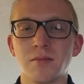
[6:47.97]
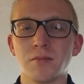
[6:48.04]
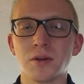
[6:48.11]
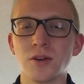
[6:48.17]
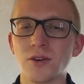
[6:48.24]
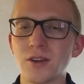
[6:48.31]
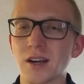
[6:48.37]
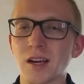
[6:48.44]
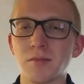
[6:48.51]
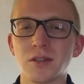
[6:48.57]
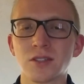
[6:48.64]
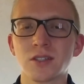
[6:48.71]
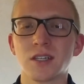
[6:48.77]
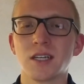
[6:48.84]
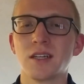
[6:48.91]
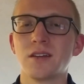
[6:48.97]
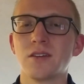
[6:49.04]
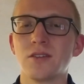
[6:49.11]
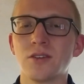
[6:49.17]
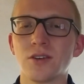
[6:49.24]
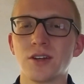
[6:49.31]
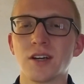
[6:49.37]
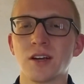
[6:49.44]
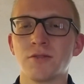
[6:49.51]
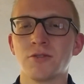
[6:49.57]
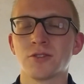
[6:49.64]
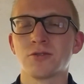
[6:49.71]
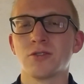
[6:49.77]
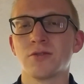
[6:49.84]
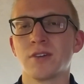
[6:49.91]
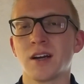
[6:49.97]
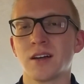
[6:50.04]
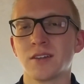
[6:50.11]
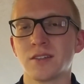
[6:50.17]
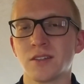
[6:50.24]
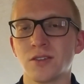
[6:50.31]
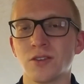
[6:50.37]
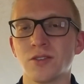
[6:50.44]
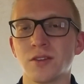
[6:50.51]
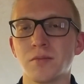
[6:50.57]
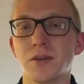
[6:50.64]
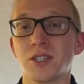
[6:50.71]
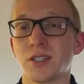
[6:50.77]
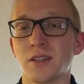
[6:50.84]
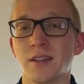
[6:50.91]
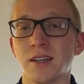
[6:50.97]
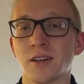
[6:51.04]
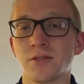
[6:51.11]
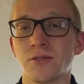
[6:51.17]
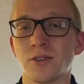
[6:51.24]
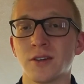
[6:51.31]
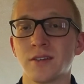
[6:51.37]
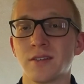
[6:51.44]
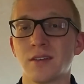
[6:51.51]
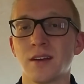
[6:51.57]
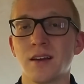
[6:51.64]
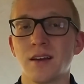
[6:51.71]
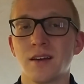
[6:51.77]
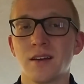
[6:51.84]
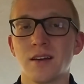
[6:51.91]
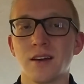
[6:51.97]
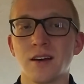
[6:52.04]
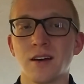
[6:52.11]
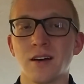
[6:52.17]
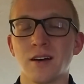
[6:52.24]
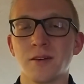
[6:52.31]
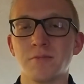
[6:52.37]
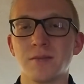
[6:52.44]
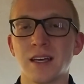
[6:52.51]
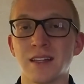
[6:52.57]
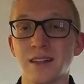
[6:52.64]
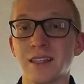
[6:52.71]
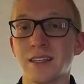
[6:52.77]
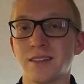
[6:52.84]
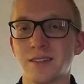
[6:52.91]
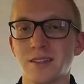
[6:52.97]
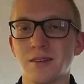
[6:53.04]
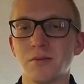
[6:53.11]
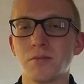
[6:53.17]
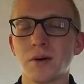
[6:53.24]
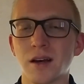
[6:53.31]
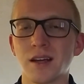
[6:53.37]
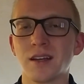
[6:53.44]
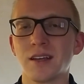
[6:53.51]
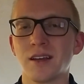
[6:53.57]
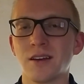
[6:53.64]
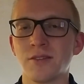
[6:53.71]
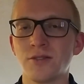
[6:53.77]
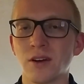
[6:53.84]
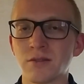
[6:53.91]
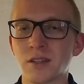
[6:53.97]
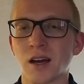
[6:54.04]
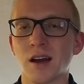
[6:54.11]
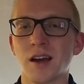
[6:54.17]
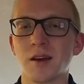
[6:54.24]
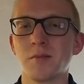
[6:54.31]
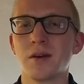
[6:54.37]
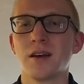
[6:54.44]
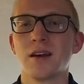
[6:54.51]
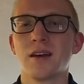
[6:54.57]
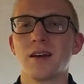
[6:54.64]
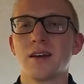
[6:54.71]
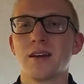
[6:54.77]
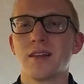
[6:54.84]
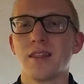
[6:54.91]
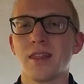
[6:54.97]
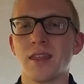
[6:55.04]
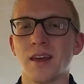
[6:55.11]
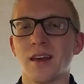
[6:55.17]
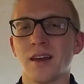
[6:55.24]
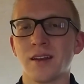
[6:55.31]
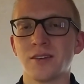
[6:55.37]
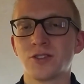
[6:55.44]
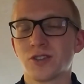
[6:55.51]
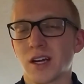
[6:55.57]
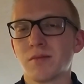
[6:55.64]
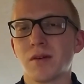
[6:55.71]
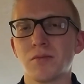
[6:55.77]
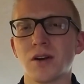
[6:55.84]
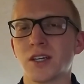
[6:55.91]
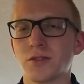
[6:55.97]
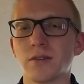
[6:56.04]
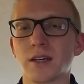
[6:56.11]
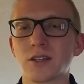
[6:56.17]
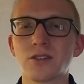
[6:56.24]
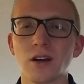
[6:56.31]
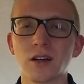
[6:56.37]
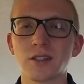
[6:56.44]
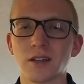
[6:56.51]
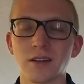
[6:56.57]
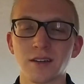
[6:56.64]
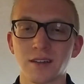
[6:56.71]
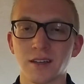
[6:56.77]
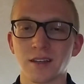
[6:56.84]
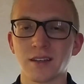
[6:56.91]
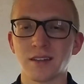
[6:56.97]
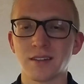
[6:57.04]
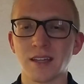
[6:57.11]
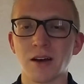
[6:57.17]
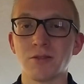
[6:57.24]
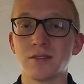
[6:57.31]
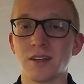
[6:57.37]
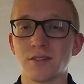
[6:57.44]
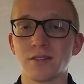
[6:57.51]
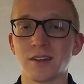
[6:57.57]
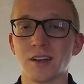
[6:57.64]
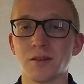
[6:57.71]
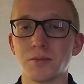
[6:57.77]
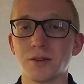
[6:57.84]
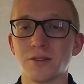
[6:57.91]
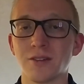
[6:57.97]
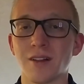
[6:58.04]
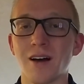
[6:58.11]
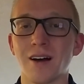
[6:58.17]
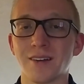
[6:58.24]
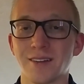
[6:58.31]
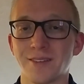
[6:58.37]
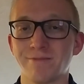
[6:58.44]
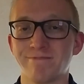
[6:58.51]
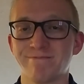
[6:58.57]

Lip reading: But know your Airman's Creed, know your Air Force core values, and know the mission of the Air Force, at least. But if you have time, then try and memorize rank structure, because that will definitely help you a lot.